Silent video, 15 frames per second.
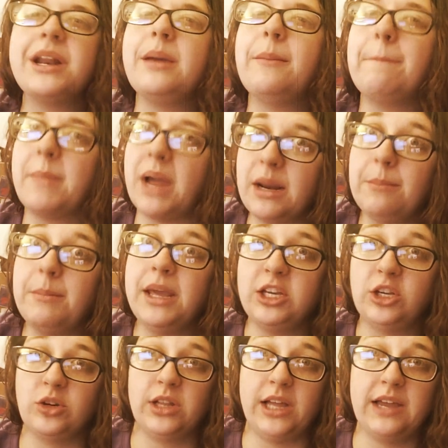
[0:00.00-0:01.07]
but it might
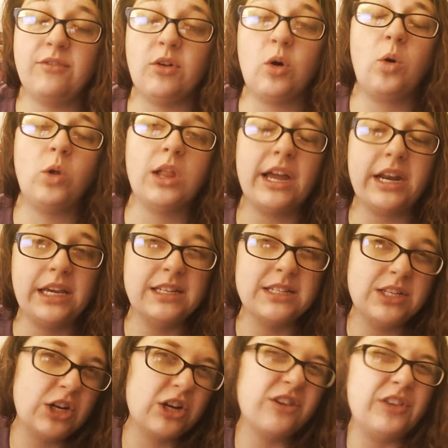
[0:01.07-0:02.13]
make your life a whole lot
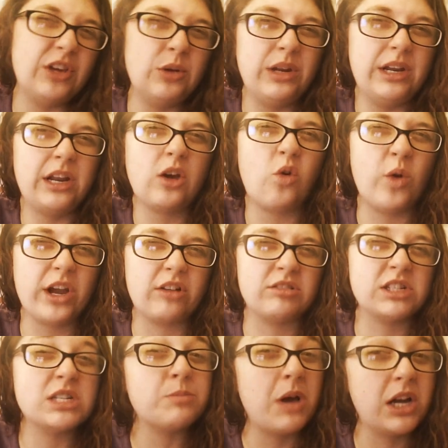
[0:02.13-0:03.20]
easier if you need a quick
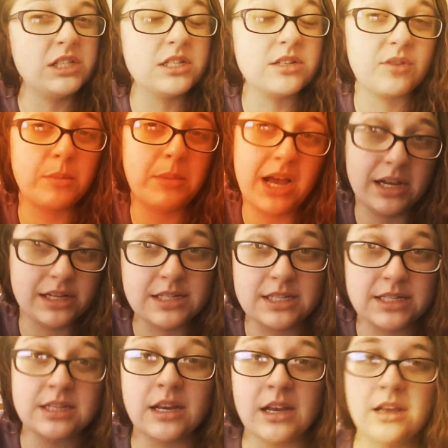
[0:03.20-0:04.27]
response from
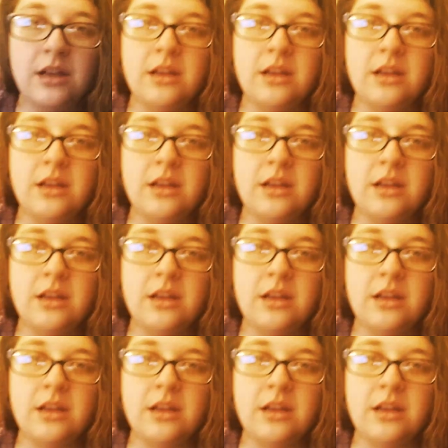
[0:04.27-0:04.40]
us.